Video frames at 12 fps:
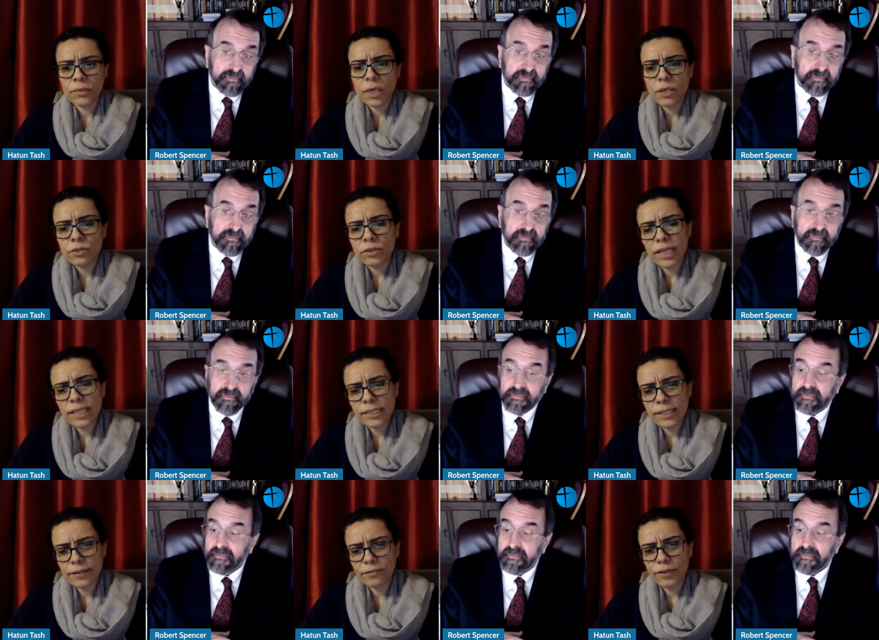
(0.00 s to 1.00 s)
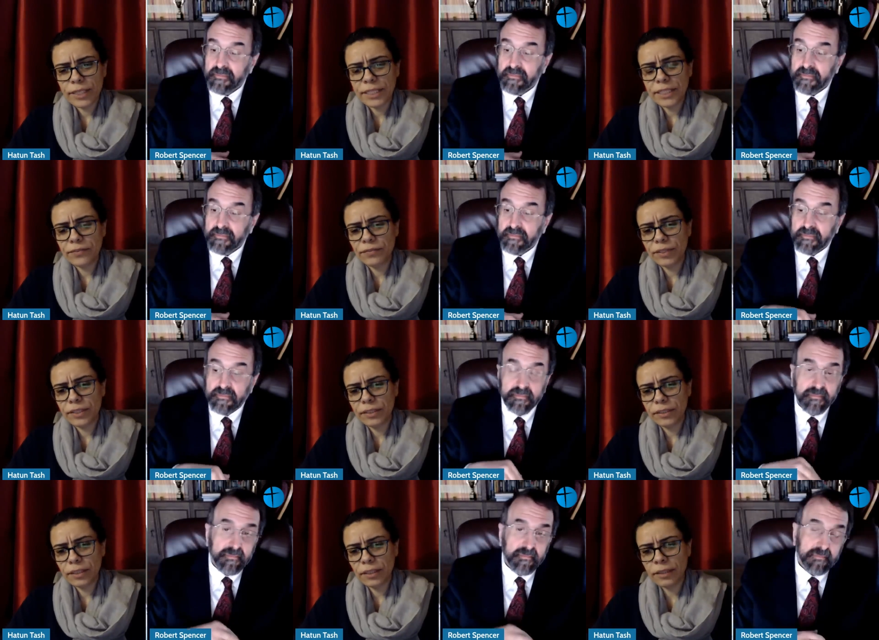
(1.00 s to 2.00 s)
Speaker 1: So that's like very
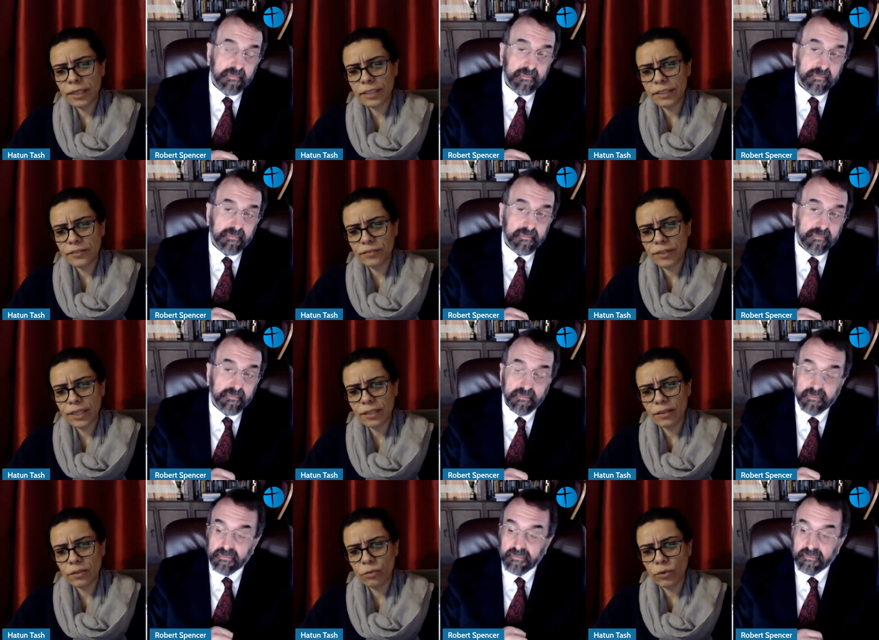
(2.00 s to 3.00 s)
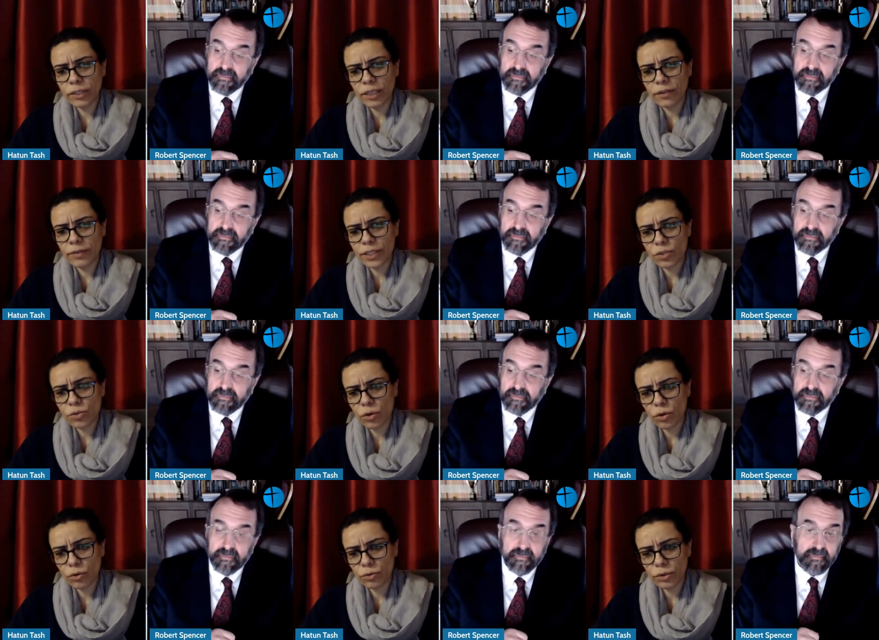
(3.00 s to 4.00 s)
different narrative than what I was
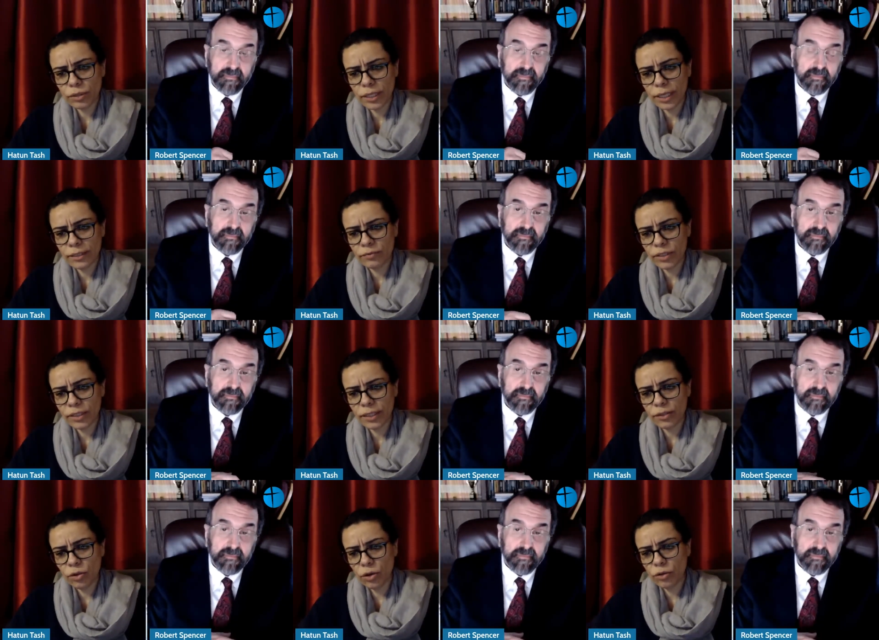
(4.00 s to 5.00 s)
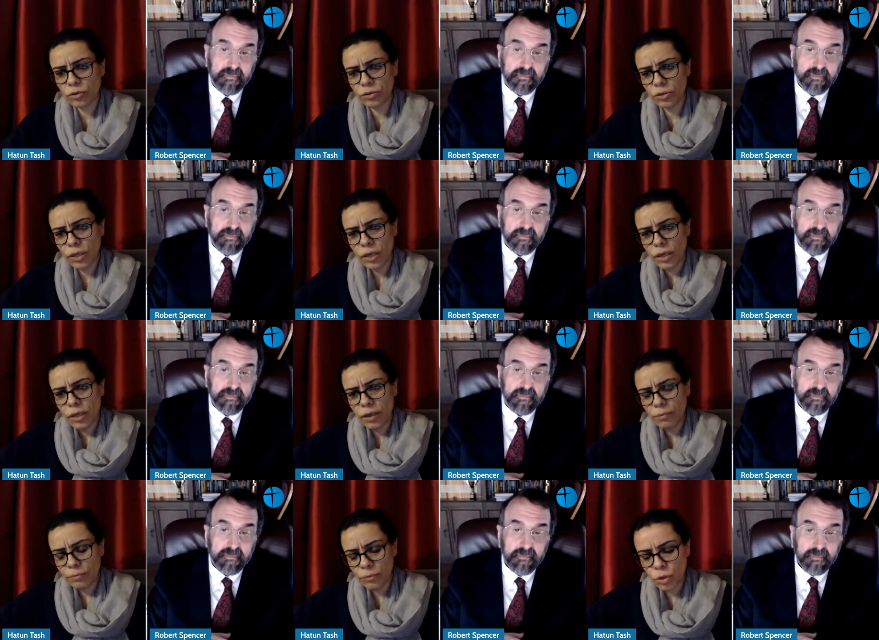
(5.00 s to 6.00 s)
taught and what I heard.
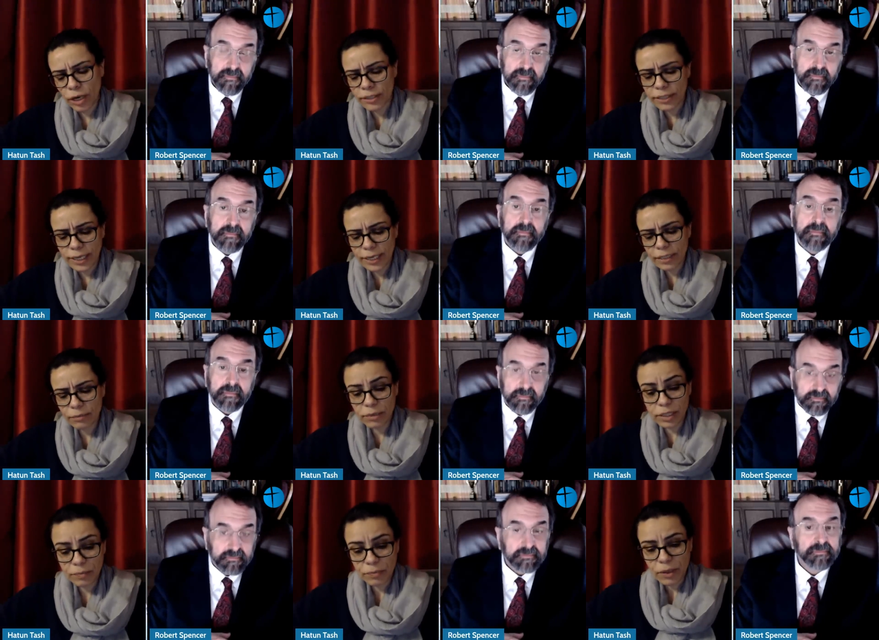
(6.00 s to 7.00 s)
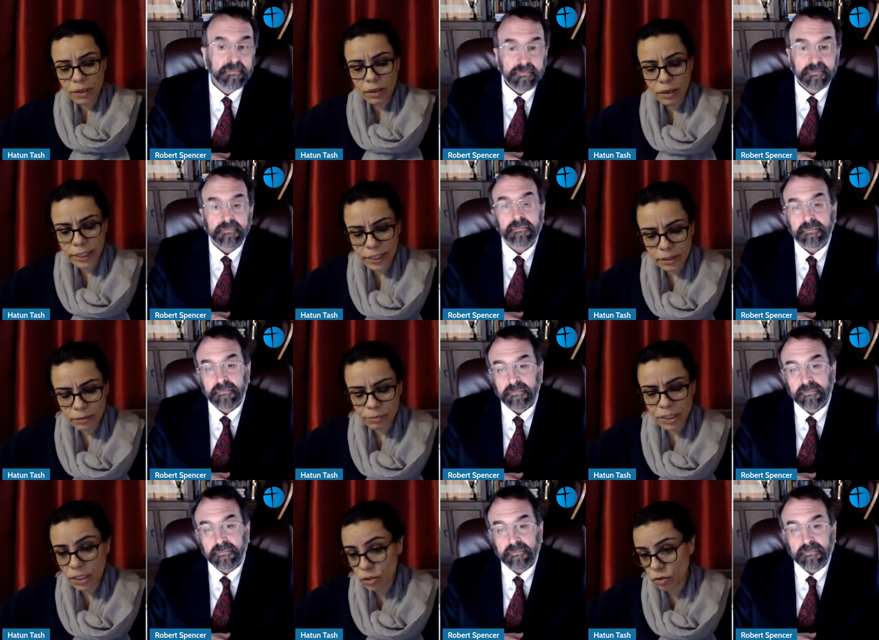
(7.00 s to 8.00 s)
You are telling me in
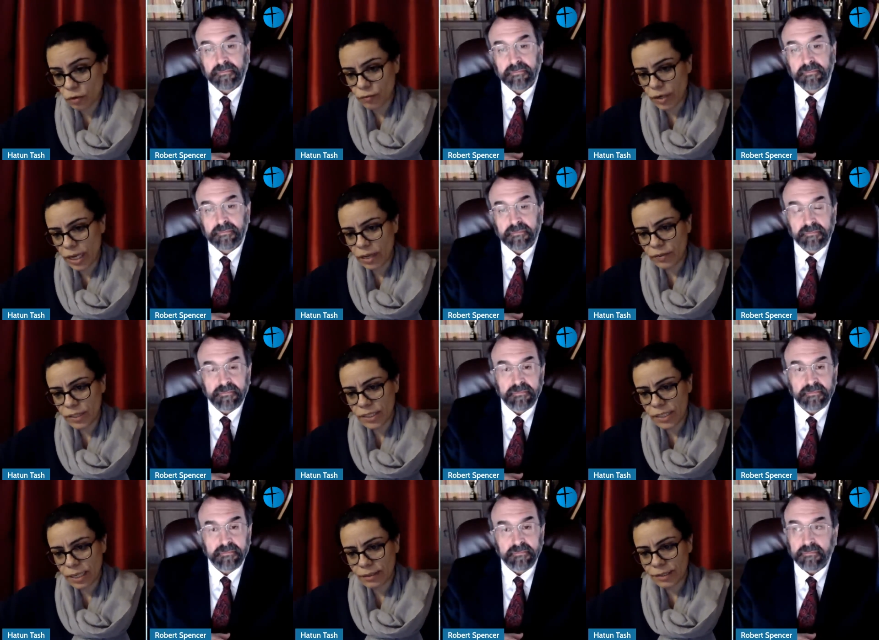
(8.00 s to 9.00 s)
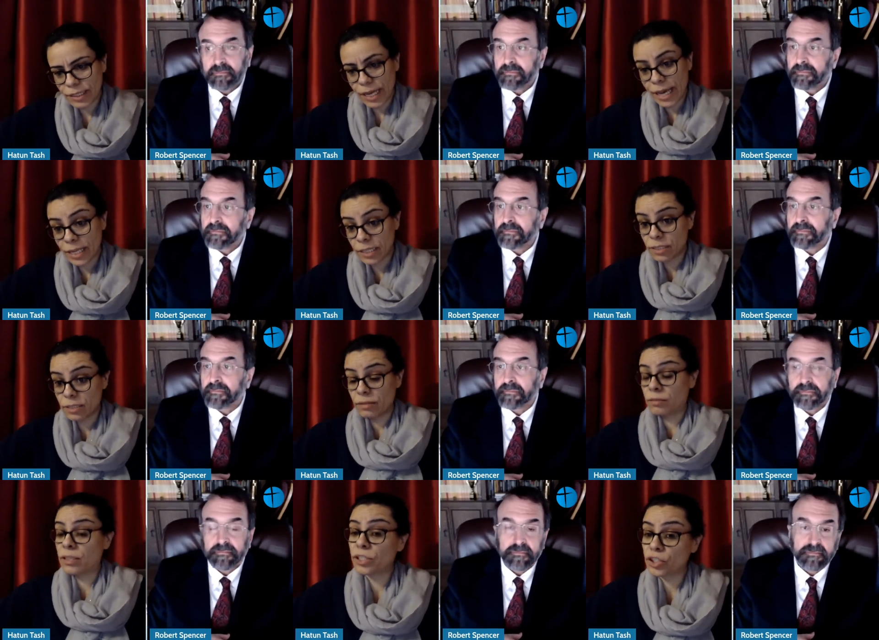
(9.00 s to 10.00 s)
beginning of 11th century as
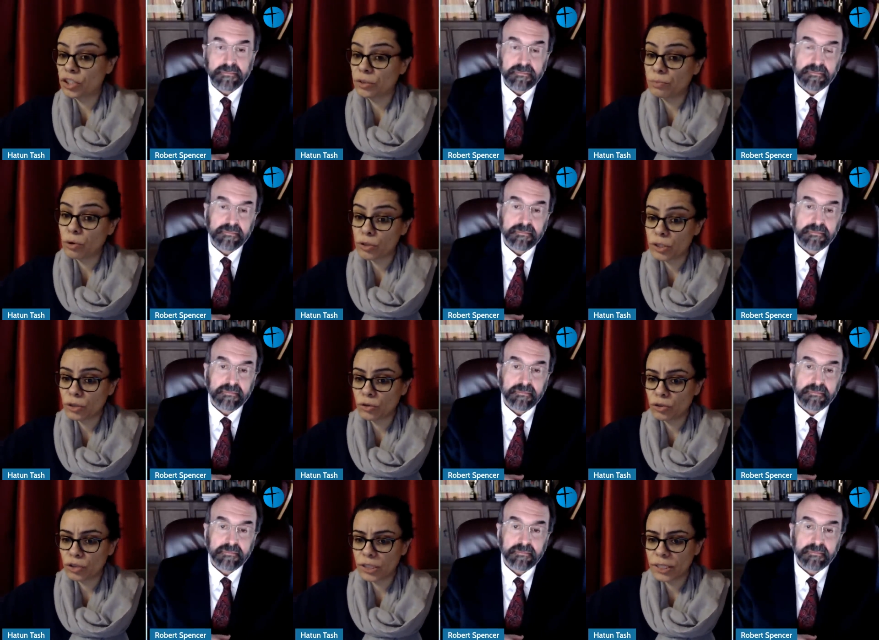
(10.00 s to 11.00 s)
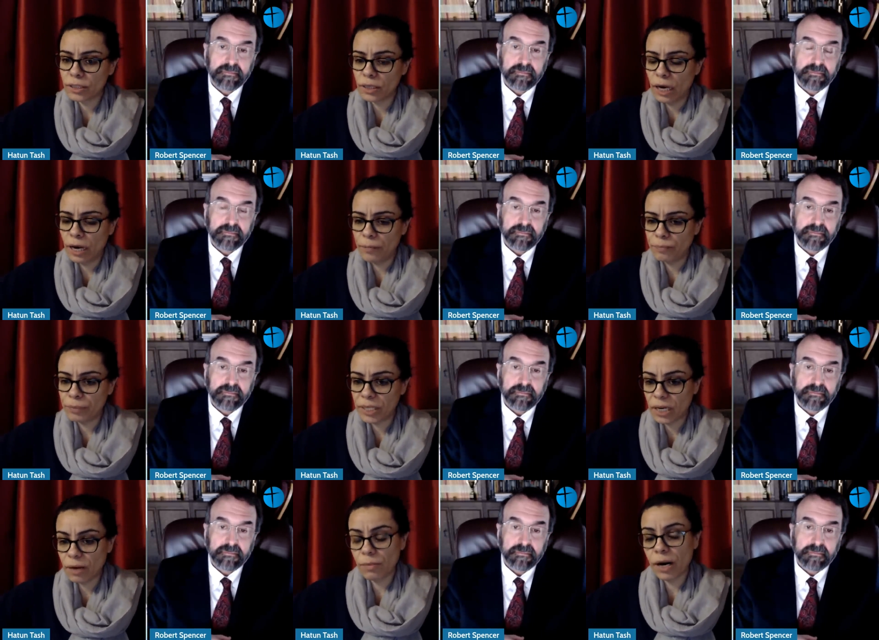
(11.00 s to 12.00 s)
Christian persecution um,
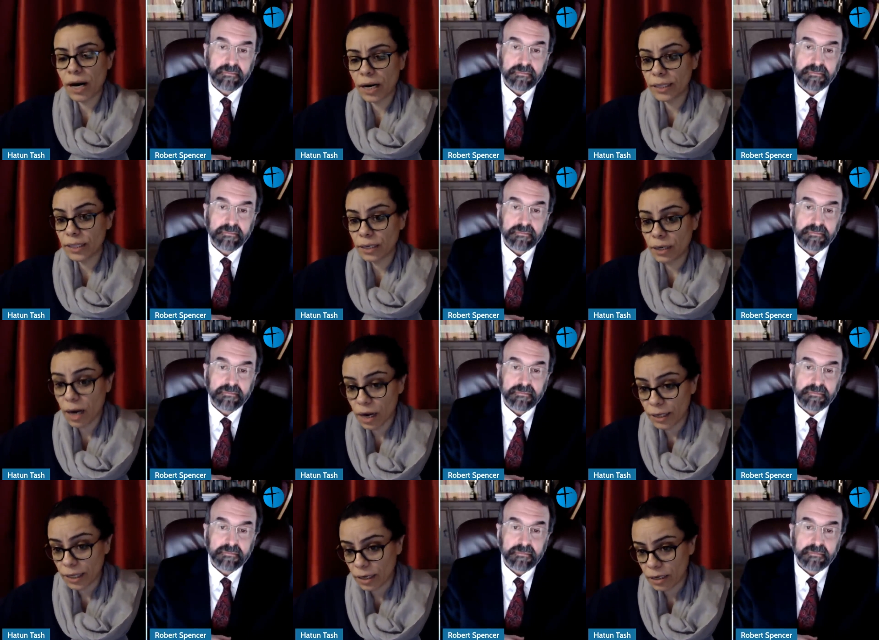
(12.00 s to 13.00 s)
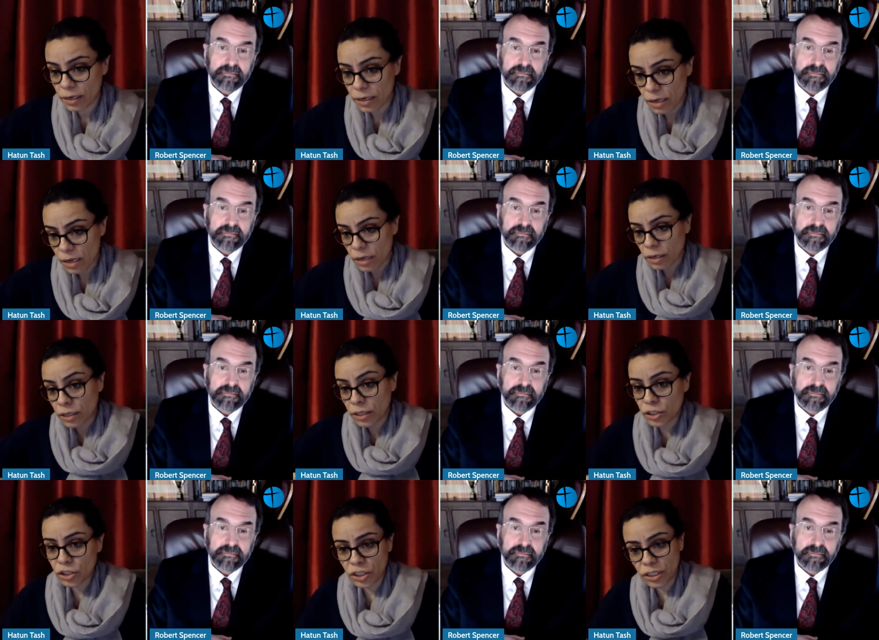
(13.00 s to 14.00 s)
become higher, higher,
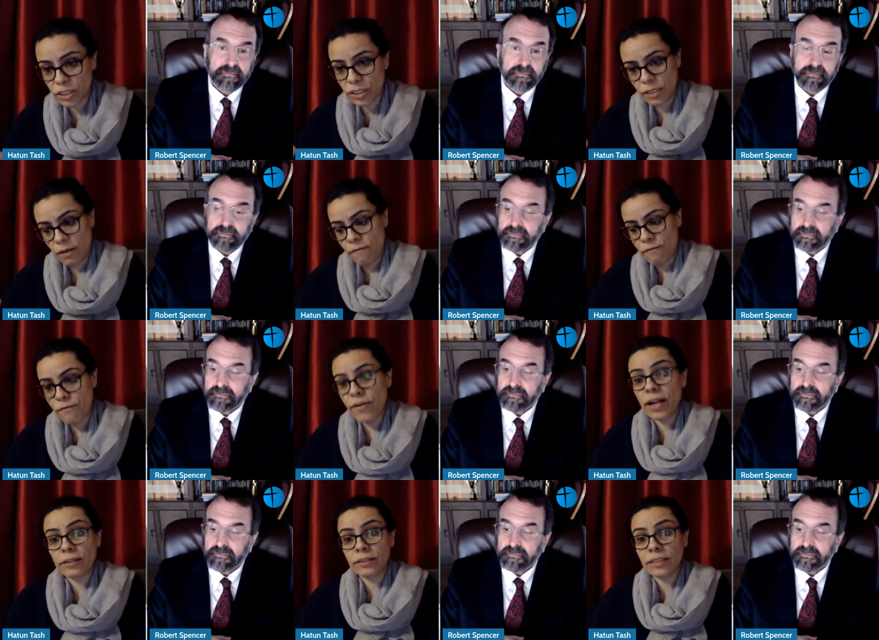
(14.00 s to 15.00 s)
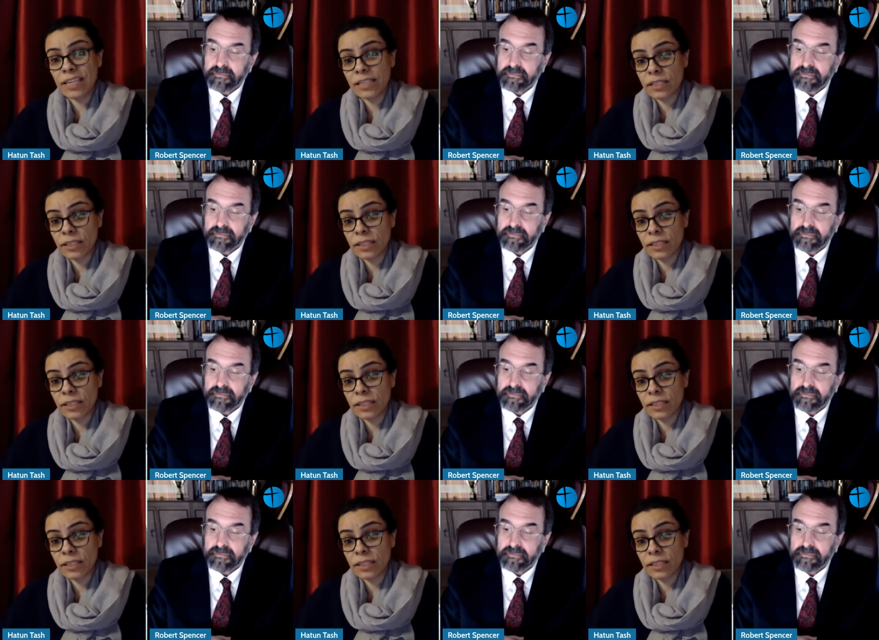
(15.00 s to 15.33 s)
Christians felt there is a